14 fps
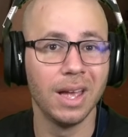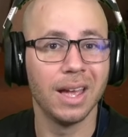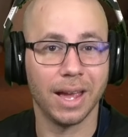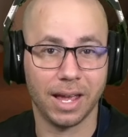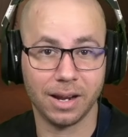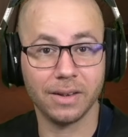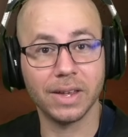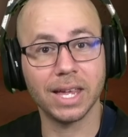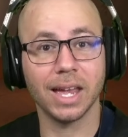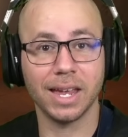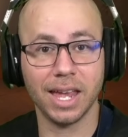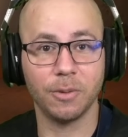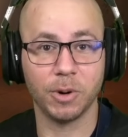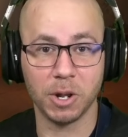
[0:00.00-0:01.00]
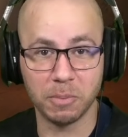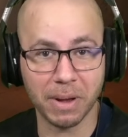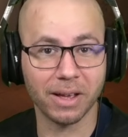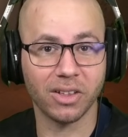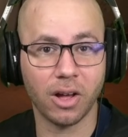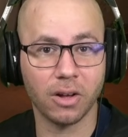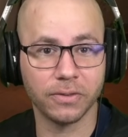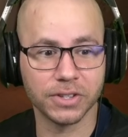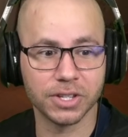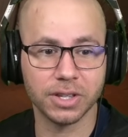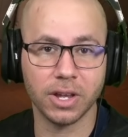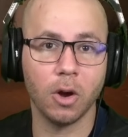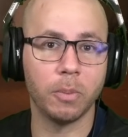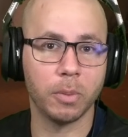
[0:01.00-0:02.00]
And again, when you bail off into
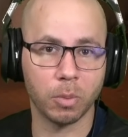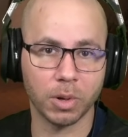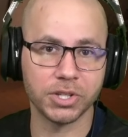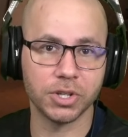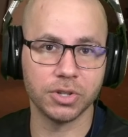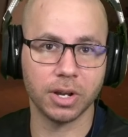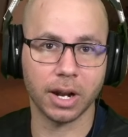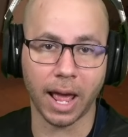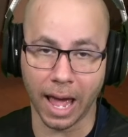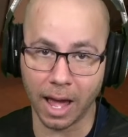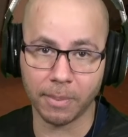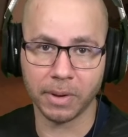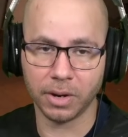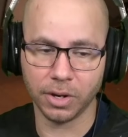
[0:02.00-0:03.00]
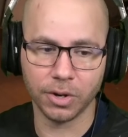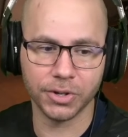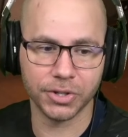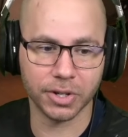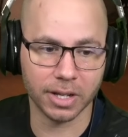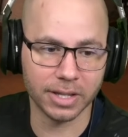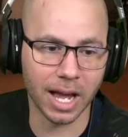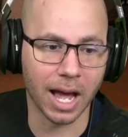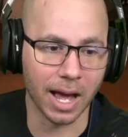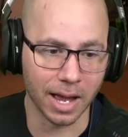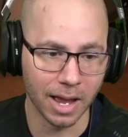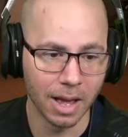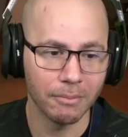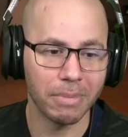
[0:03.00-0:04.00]
the open, what's usually gonna happen? You're usually gonna die
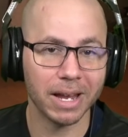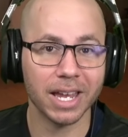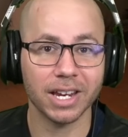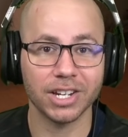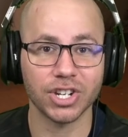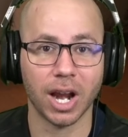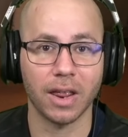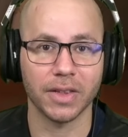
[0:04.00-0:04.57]
by getting shot out of the